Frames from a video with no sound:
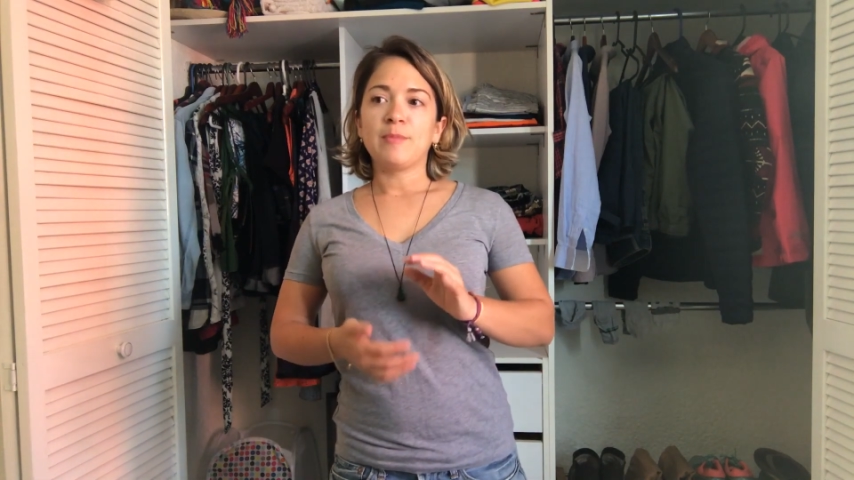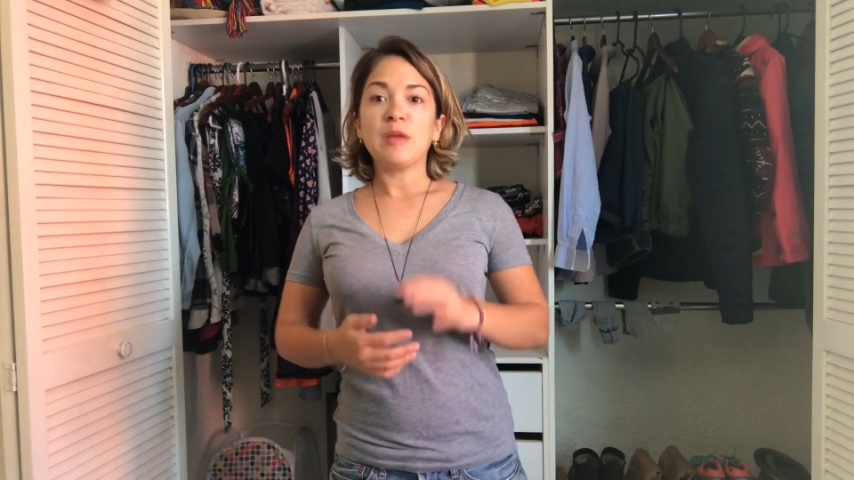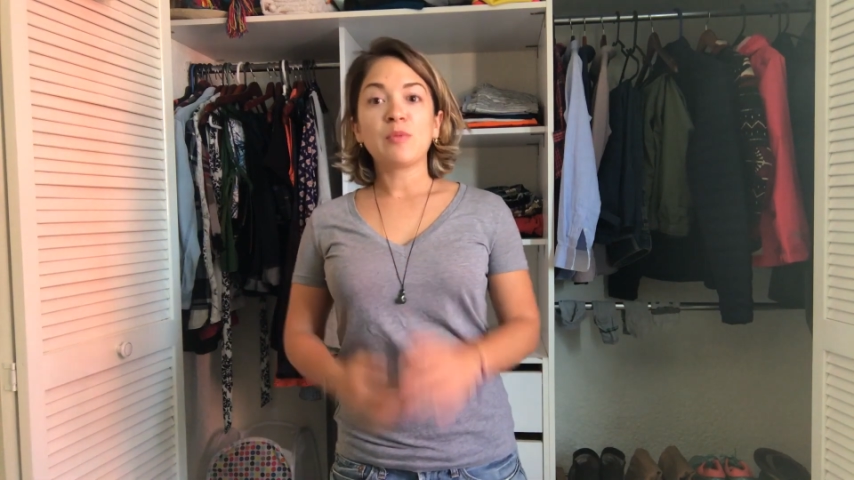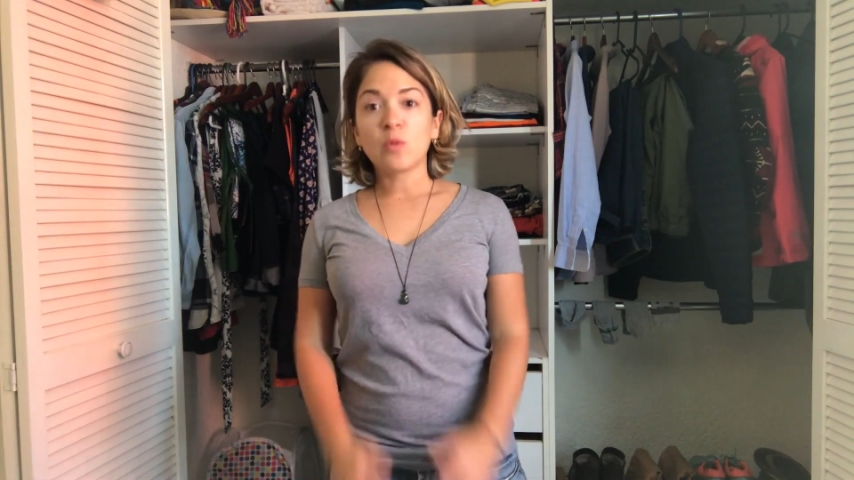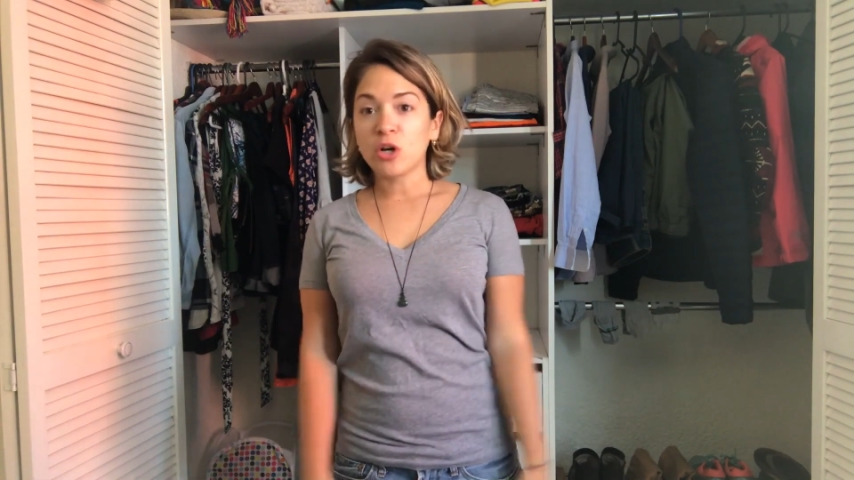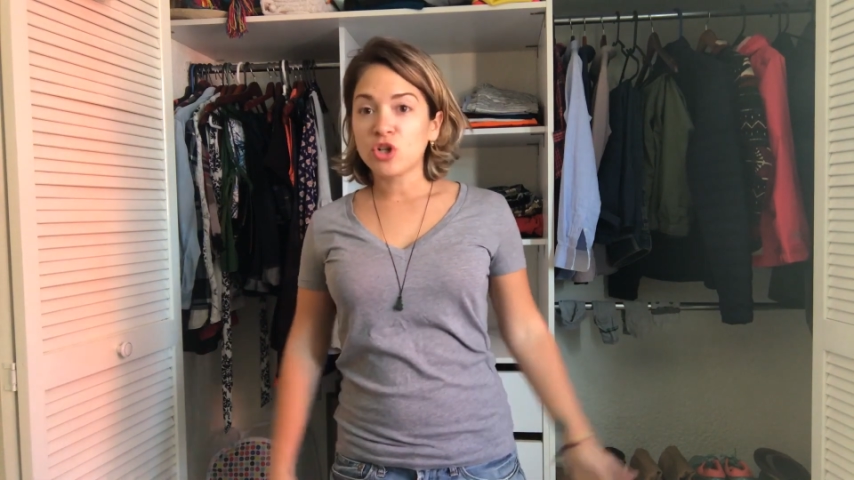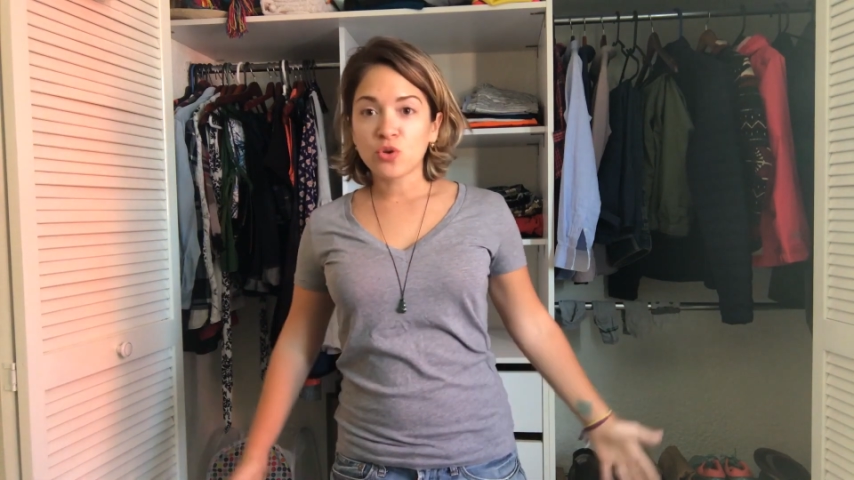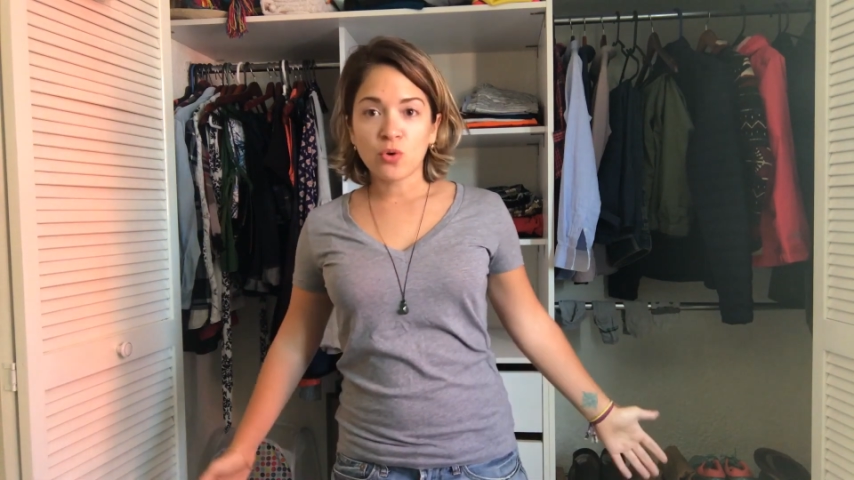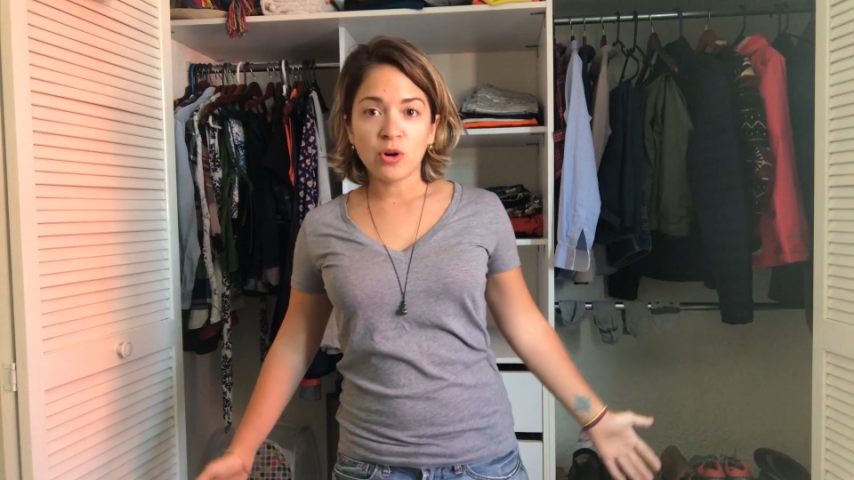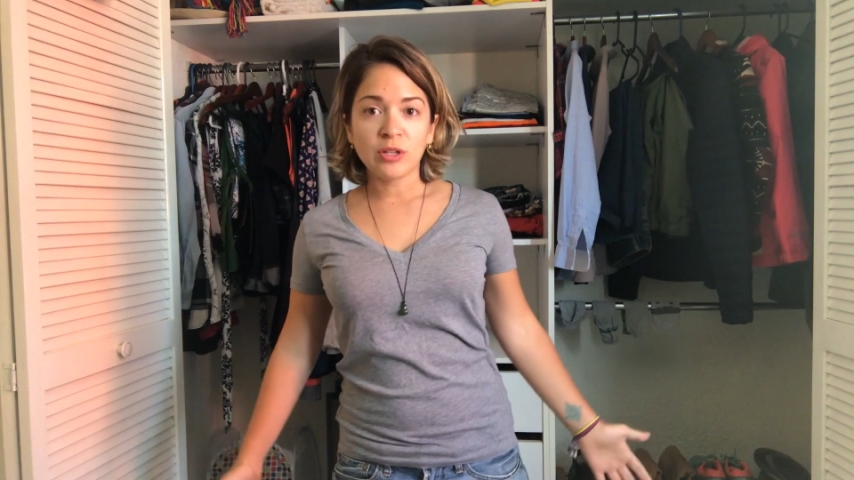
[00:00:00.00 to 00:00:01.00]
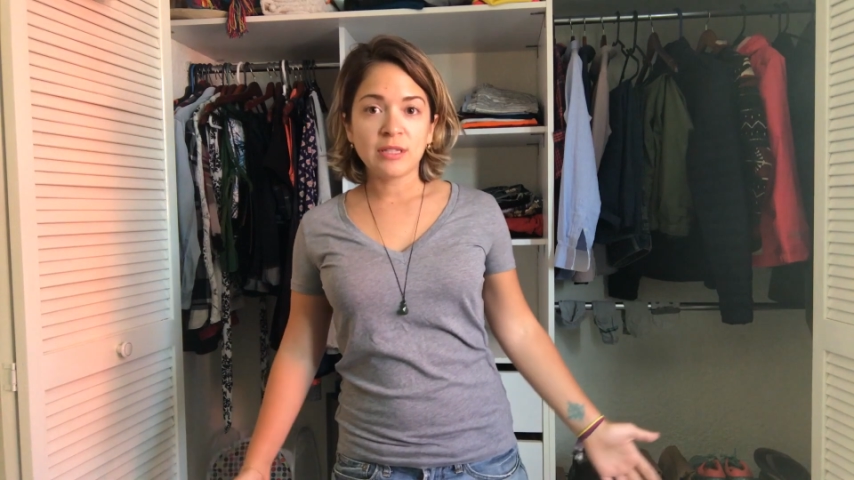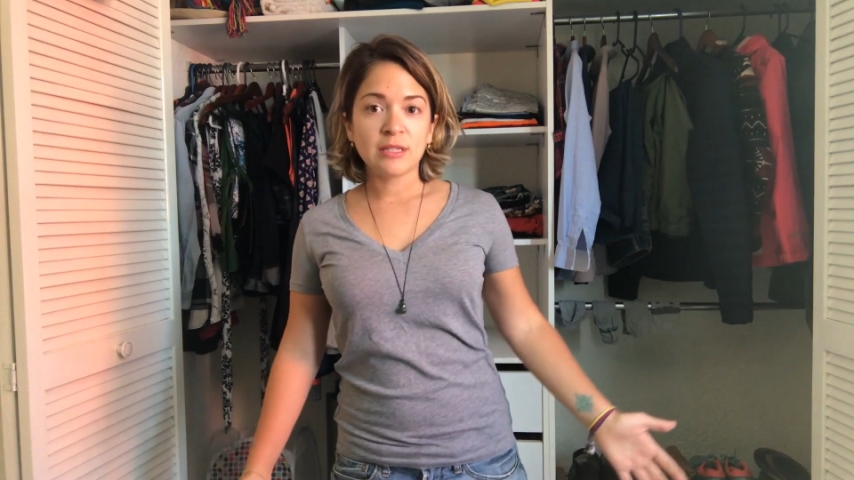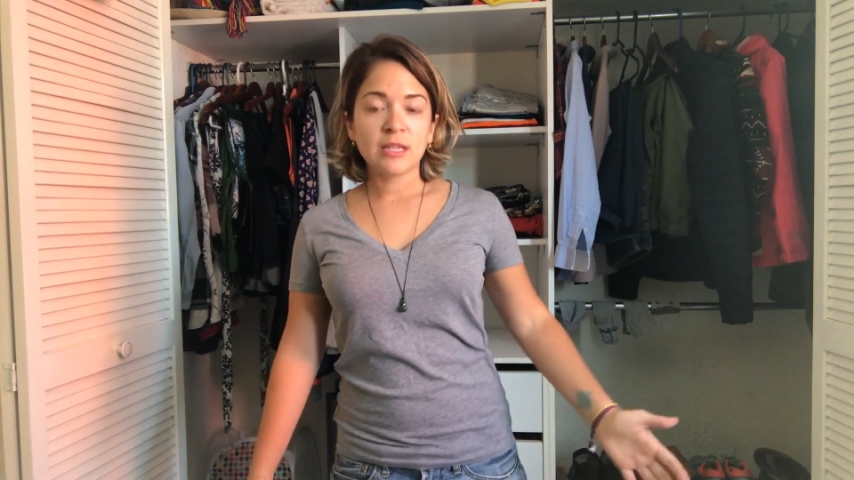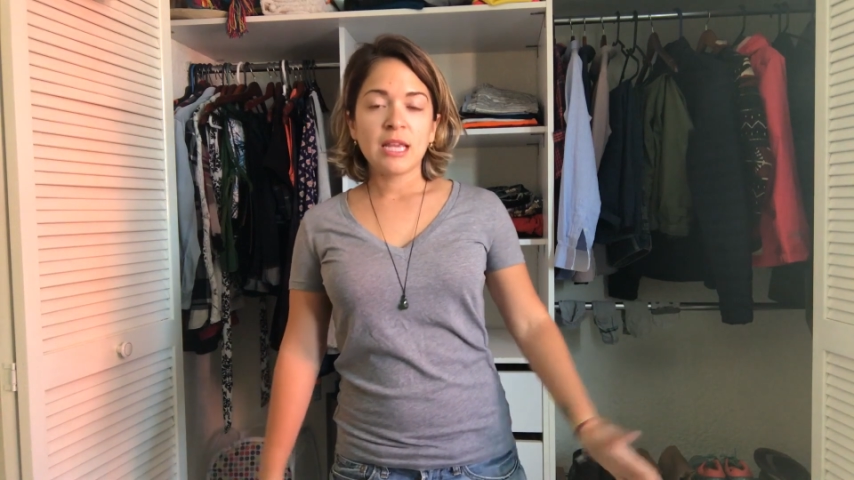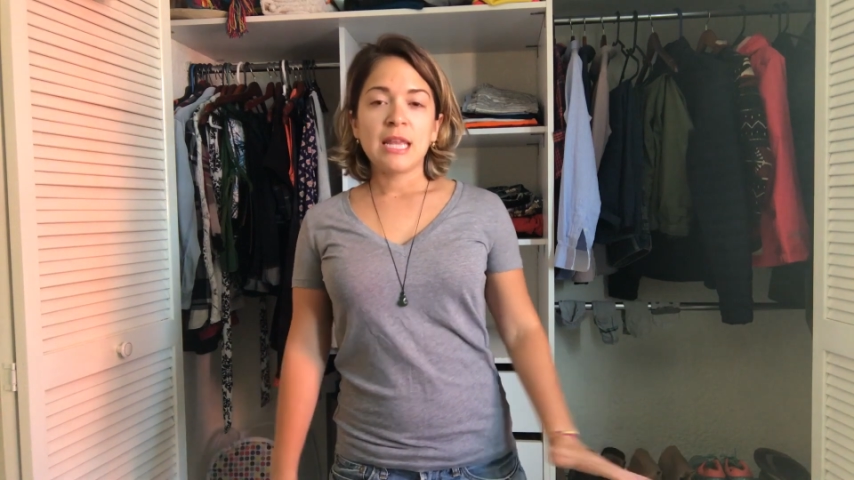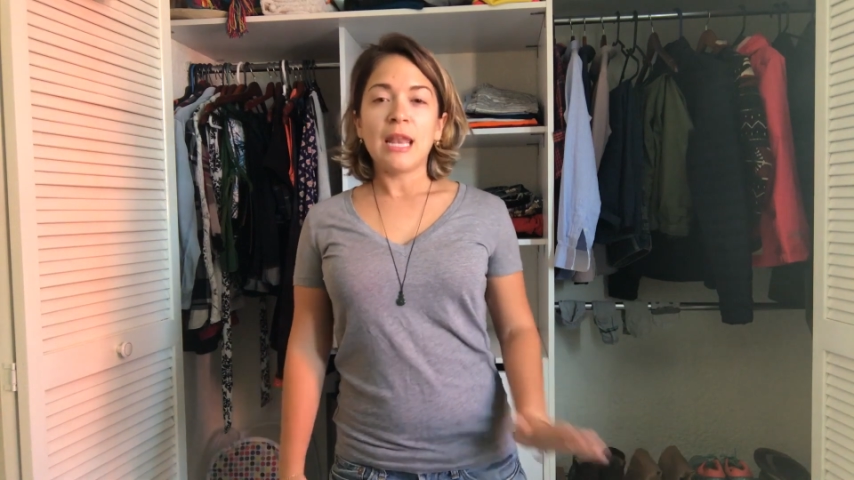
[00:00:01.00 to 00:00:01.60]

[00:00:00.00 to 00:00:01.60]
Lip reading: People wear shorts.